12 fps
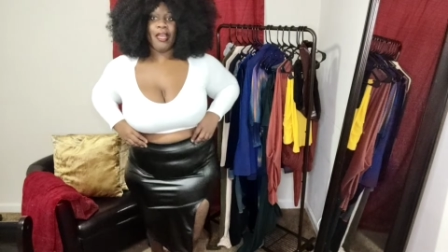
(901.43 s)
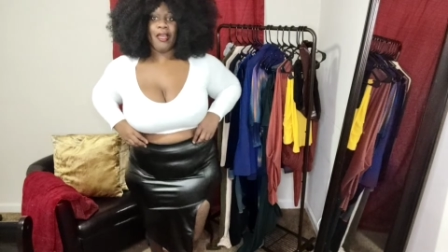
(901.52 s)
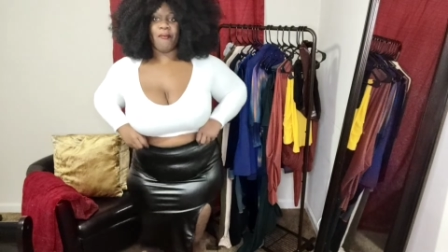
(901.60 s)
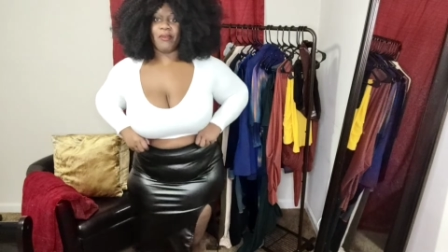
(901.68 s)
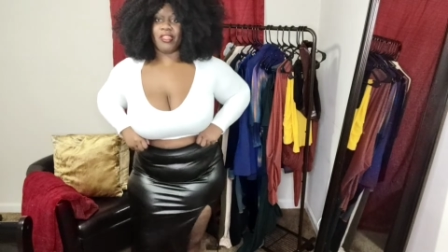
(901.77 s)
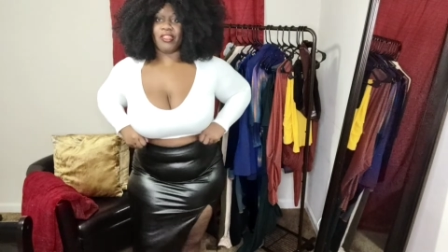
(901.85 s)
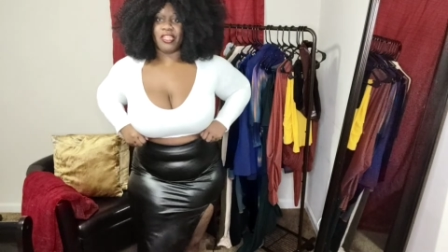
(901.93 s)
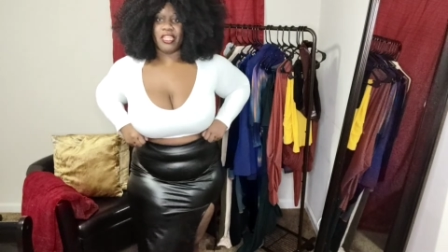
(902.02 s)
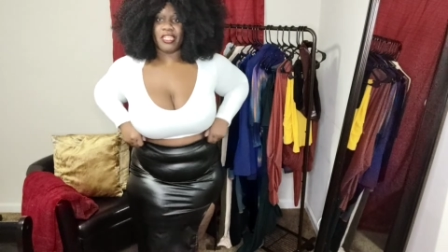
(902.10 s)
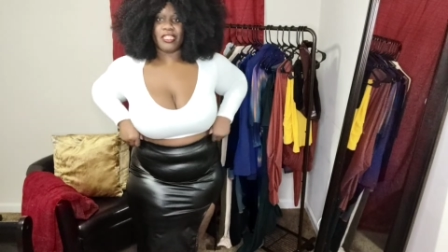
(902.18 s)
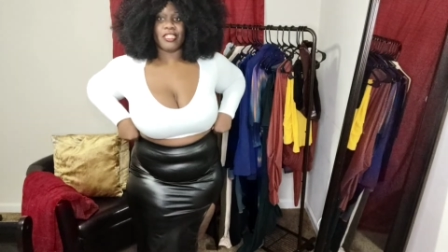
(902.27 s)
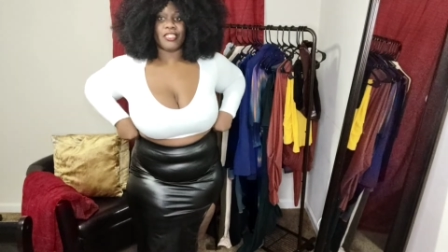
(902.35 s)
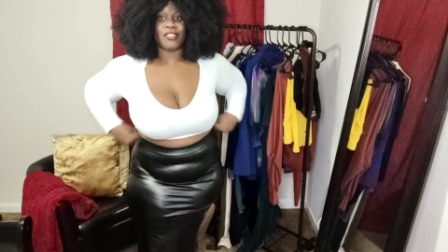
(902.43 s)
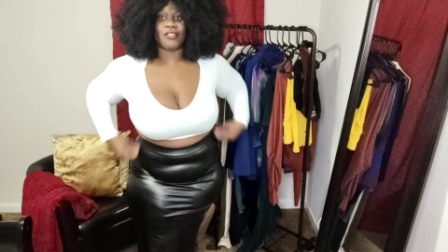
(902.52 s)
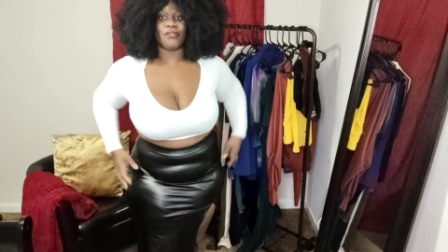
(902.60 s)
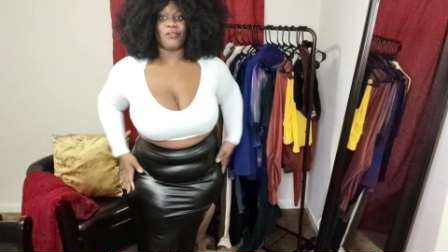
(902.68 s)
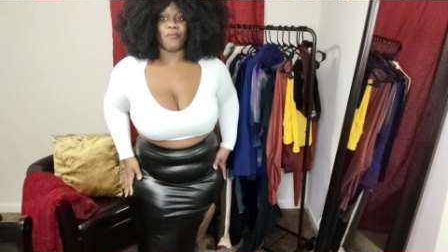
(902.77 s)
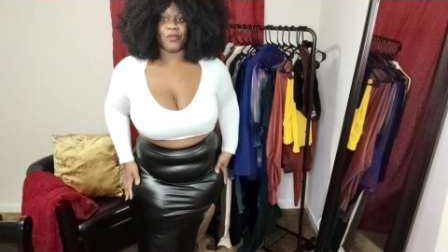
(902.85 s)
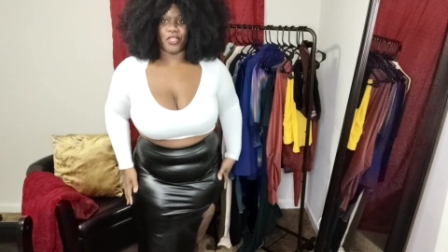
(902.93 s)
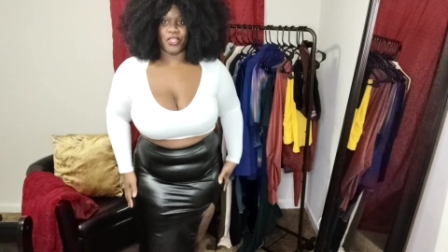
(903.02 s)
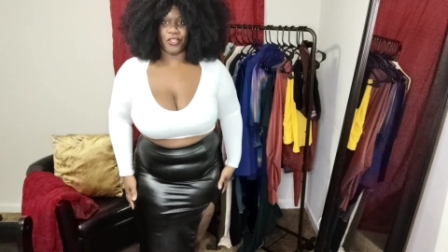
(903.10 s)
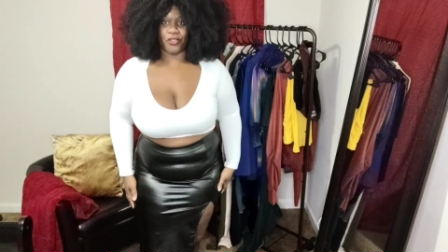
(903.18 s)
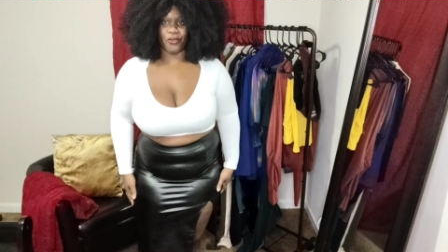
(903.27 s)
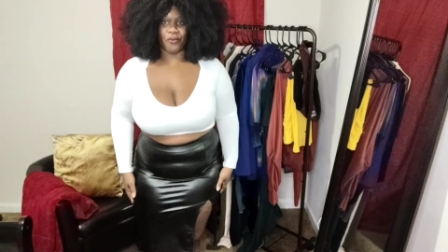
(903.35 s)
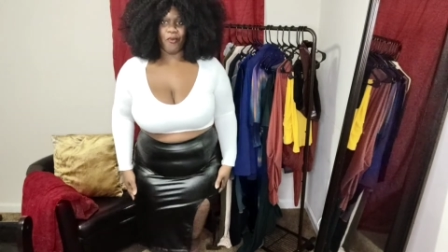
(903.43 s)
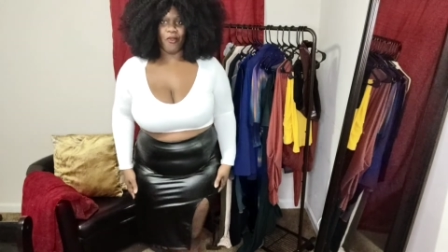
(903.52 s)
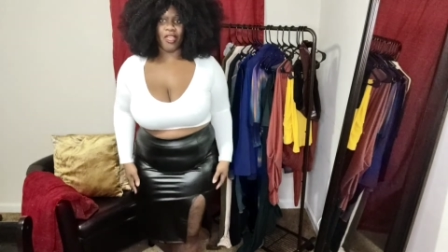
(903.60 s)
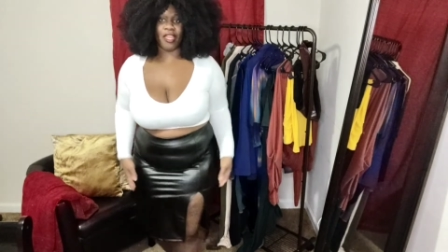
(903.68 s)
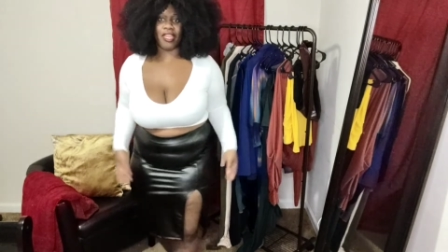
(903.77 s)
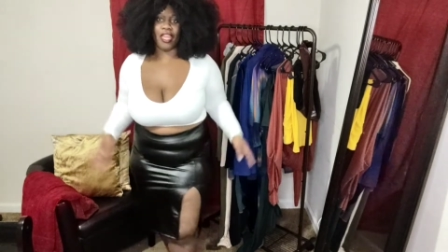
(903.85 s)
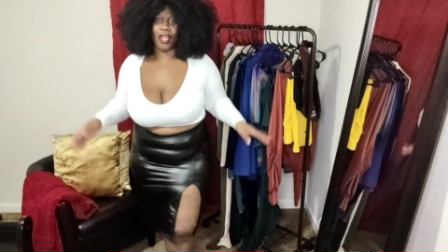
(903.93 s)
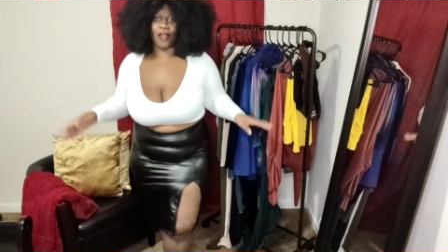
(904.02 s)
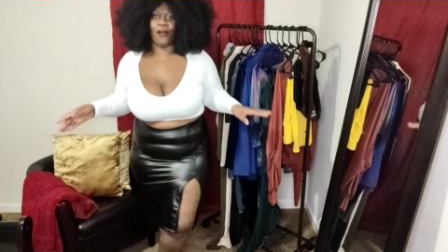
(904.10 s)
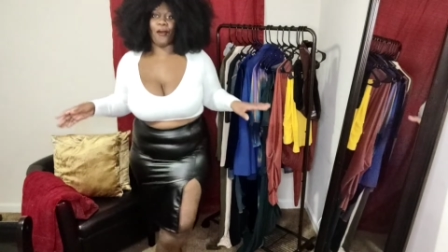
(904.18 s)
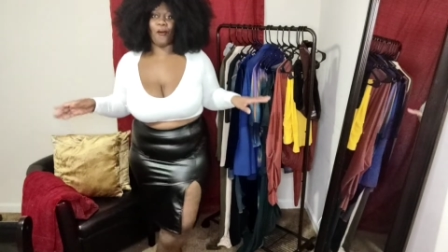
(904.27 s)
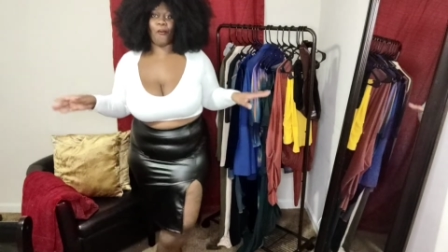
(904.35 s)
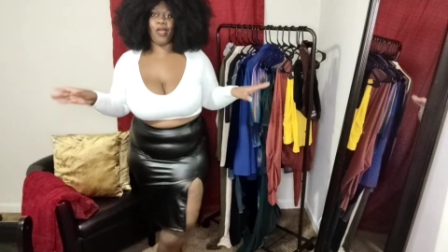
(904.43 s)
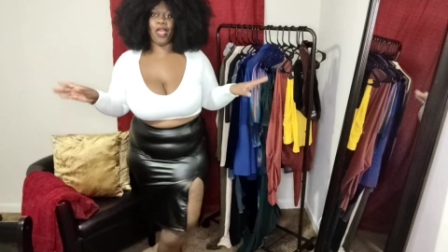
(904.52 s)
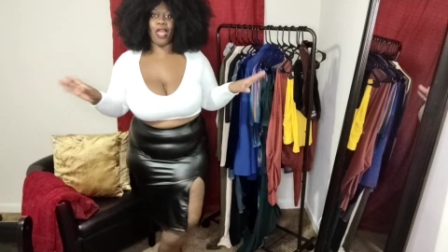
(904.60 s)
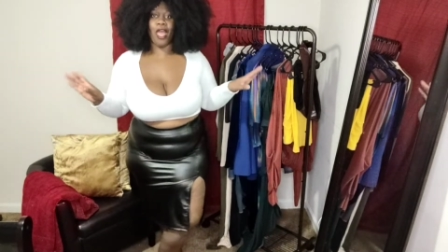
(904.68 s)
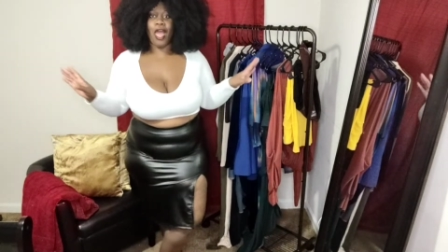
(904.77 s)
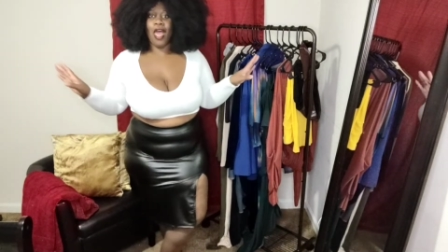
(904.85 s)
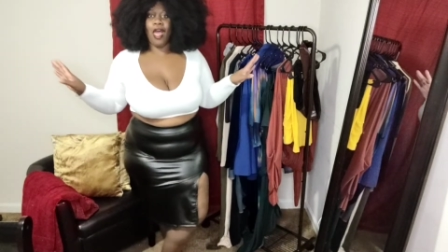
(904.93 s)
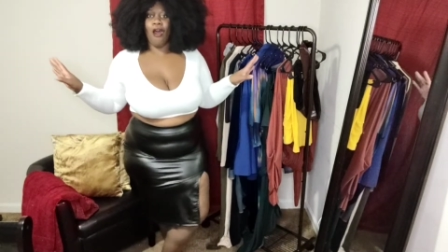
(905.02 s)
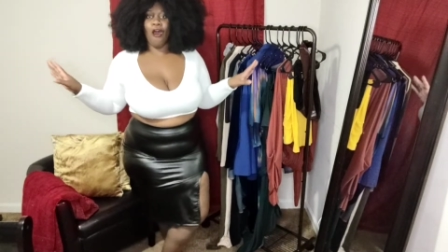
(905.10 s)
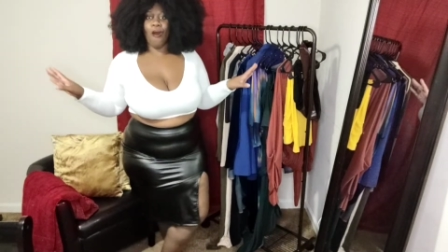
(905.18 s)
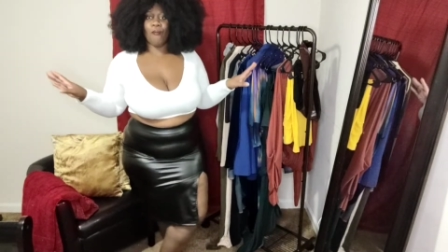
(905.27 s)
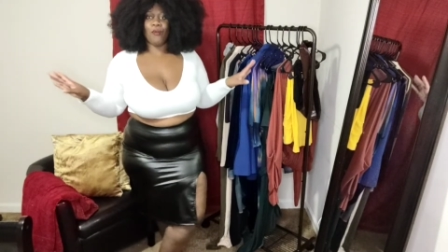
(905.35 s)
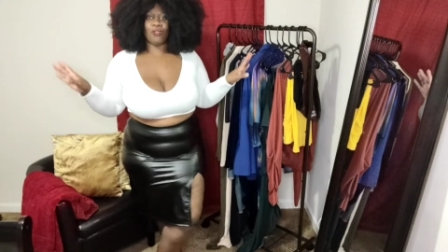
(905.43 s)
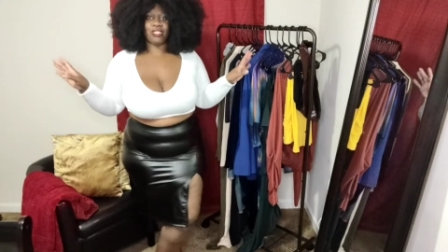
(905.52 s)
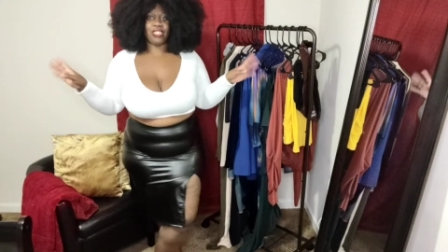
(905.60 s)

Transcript: But this is super cute. Can go with almost